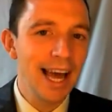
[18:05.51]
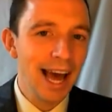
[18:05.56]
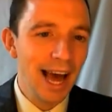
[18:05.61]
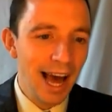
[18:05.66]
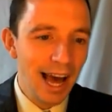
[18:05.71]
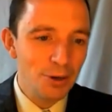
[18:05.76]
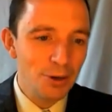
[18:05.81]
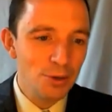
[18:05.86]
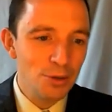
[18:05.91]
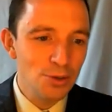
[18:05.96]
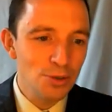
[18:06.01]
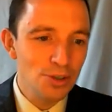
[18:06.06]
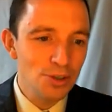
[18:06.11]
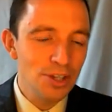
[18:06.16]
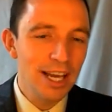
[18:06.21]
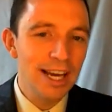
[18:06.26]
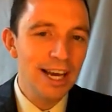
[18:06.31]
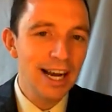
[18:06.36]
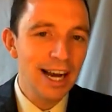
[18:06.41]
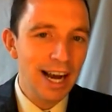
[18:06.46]
House,
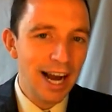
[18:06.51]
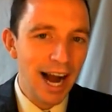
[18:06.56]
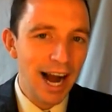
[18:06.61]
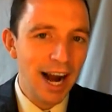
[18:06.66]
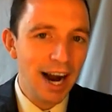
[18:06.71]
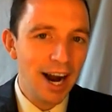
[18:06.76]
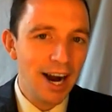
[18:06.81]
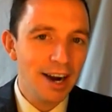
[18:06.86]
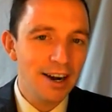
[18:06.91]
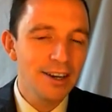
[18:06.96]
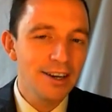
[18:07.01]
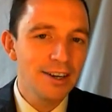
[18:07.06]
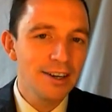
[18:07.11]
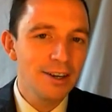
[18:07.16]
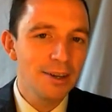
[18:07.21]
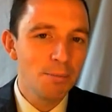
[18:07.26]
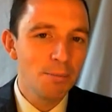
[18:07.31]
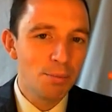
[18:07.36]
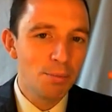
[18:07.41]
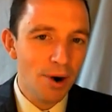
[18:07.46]
car,
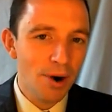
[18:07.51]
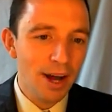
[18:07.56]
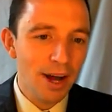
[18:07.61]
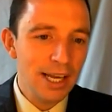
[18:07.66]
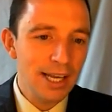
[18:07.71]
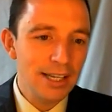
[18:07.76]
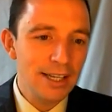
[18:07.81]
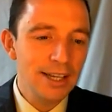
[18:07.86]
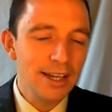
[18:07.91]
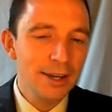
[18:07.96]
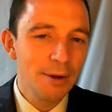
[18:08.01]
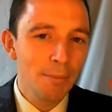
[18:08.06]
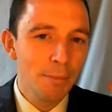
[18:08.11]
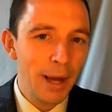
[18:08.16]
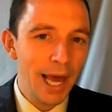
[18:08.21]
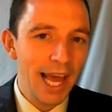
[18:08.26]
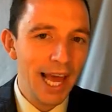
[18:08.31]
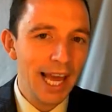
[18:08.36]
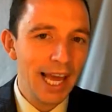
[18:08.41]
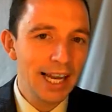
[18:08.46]
Brian,
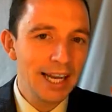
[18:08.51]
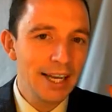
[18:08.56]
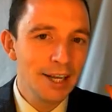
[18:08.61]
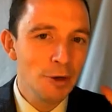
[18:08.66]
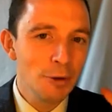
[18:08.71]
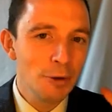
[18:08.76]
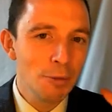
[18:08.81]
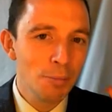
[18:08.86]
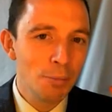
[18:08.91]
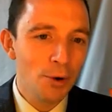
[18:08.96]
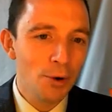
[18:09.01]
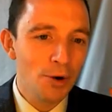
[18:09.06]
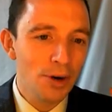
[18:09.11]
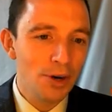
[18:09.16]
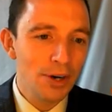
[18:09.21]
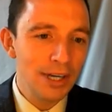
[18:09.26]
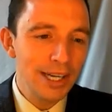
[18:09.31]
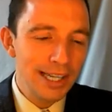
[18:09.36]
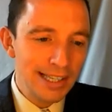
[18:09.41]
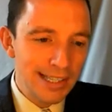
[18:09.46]
pen,
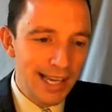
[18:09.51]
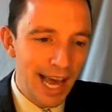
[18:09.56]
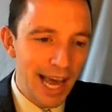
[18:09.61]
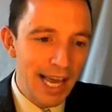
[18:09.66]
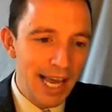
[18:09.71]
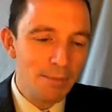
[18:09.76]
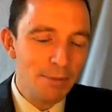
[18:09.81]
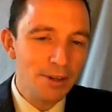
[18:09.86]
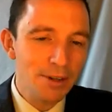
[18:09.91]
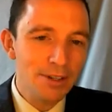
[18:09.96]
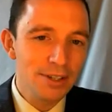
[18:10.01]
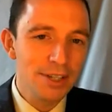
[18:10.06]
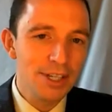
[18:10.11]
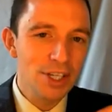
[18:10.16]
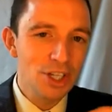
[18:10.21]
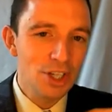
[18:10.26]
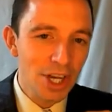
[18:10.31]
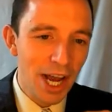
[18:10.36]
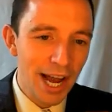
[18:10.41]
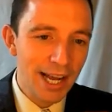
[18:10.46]
book, table,
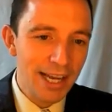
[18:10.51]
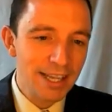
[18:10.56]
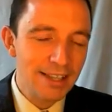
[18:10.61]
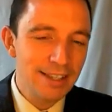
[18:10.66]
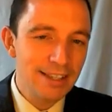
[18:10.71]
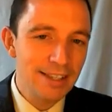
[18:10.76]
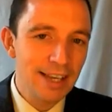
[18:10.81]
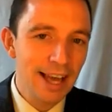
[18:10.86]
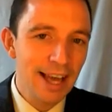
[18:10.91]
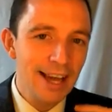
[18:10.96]
jacket,